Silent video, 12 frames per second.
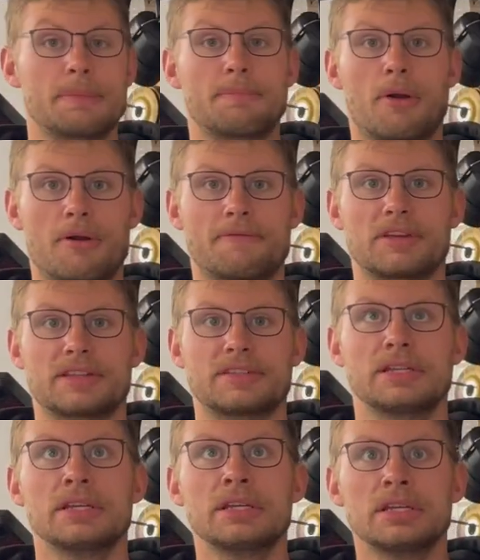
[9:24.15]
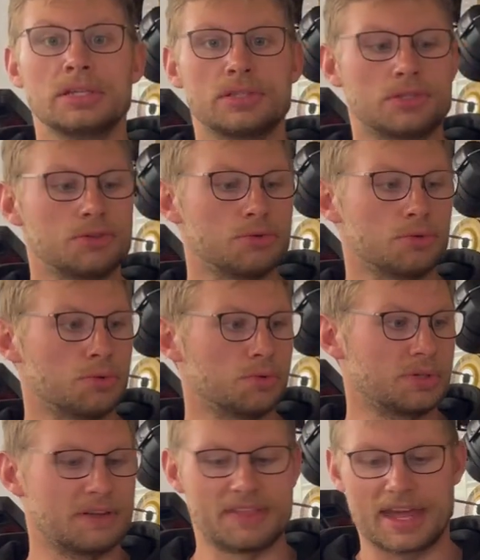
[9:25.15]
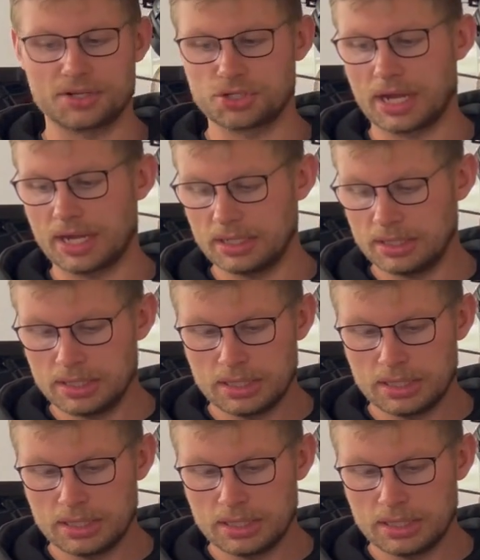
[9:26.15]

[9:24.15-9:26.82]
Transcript: perfect to give that a shot.